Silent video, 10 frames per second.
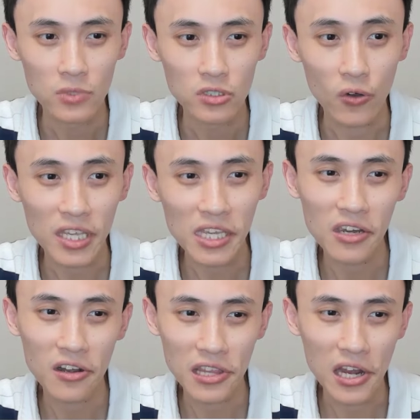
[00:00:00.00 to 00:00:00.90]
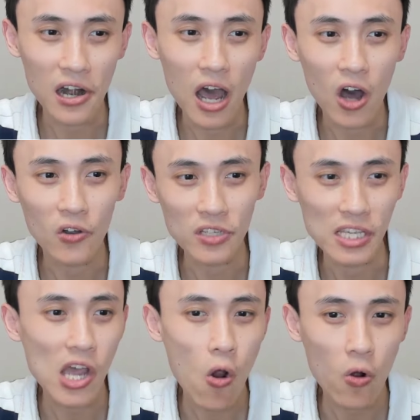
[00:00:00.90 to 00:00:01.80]
So here they're all
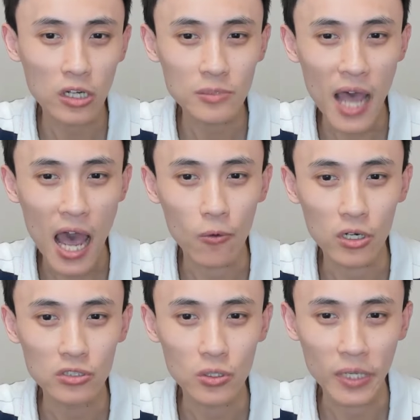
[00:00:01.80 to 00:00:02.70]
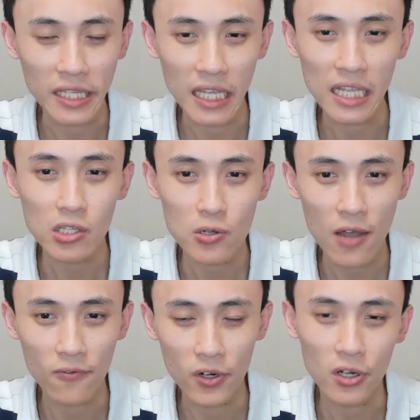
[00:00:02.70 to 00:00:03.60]
in horsepower, so we need to
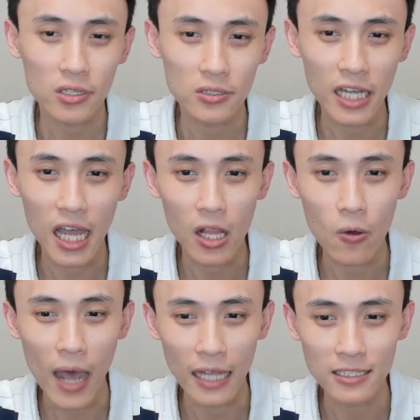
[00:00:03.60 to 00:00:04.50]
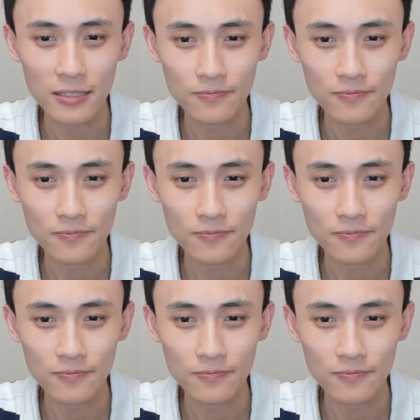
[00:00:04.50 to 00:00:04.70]
convert to kilowatt.